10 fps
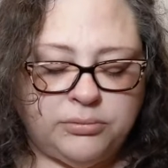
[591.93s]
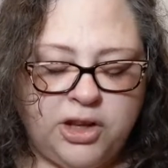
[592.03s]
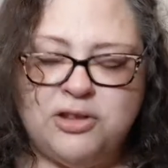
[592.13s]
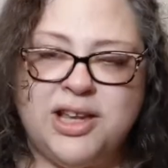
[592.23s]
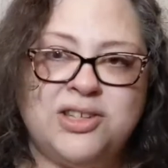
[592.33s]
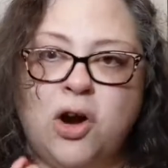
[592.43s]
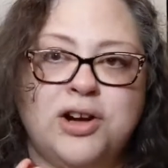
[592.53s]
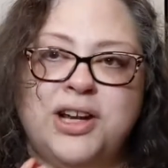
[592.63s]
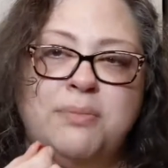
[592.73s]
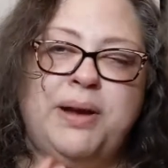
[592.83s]
It's hard
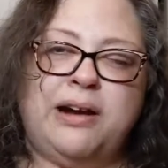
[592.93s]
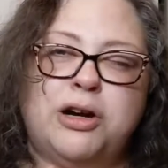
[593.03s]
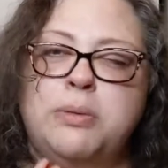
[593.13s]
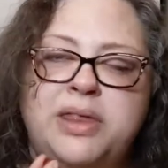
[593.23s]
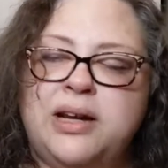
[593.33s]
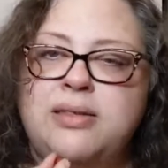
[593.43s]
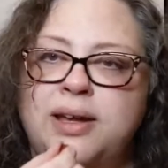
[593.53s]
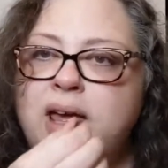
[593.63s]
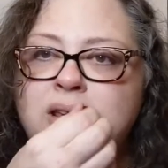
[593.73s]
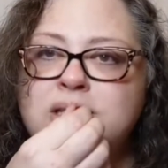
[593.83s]
to compare it with
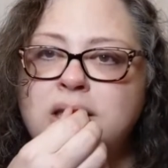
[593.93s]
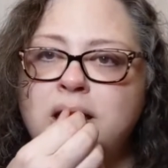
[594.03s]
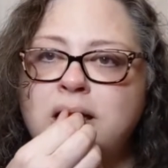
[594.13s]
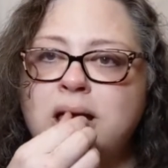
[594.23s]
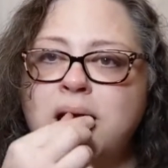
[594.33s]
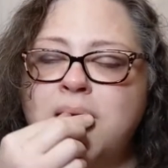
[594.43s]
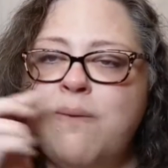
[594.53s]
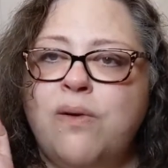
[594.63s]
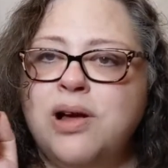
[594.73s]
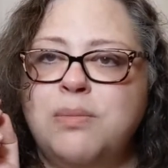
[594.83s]
anything else.
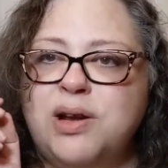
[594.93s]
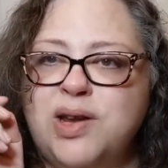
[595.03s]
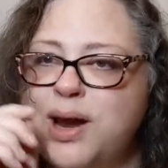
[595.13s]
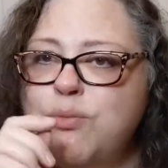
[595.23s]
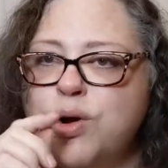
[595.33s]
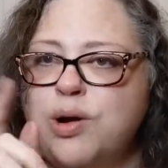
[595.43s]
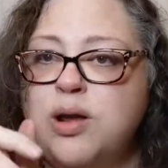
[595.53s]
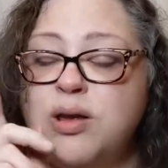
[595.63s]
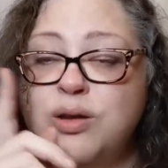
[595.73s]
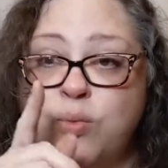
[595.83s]
But tamarind
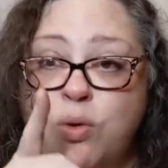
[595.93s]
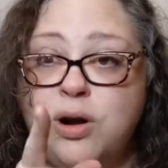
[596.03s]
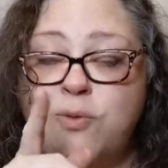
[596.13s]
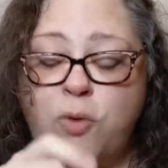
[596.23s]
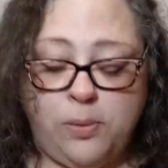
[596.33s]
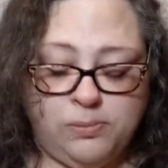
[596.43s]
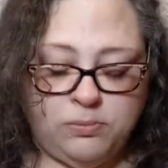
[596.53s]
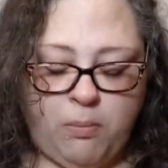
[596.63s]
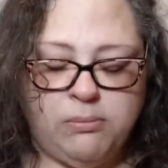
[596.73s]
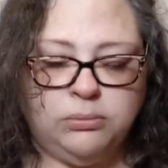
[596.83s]
is wonderful.
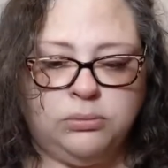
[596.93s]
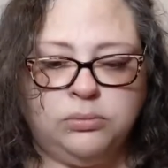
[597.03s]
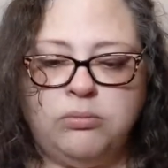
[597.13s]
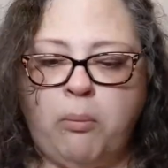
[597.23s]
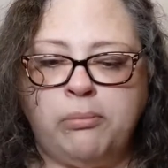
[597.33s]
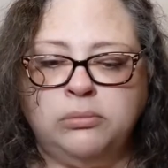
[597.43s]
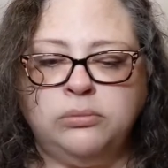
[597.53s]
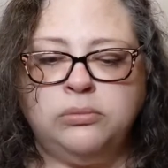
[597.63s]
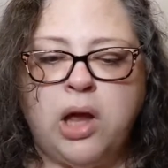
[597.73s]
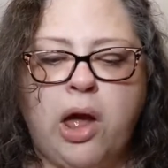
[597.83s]
Mm.
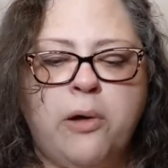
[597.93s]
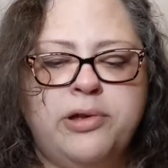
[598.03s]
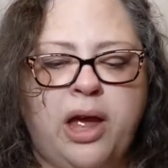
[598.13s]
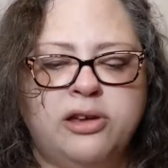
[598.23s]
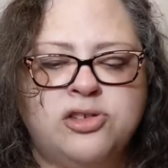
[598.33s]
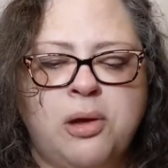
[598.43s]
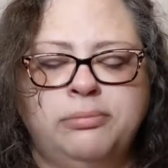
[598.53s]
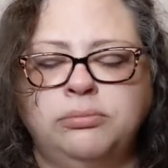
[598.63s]
Oh, yes.